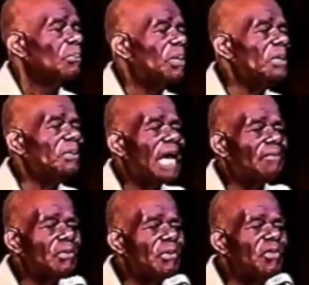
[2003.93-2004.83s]
People
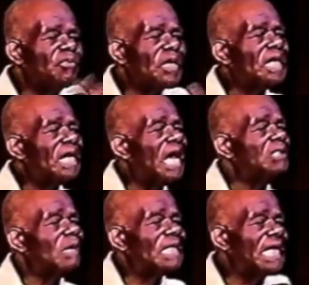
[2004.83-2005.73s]
have to be
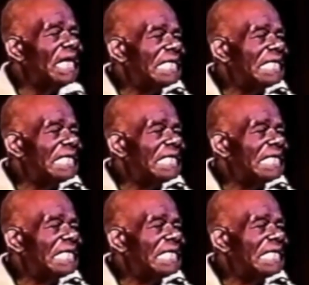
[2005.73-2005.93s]
fertilized by the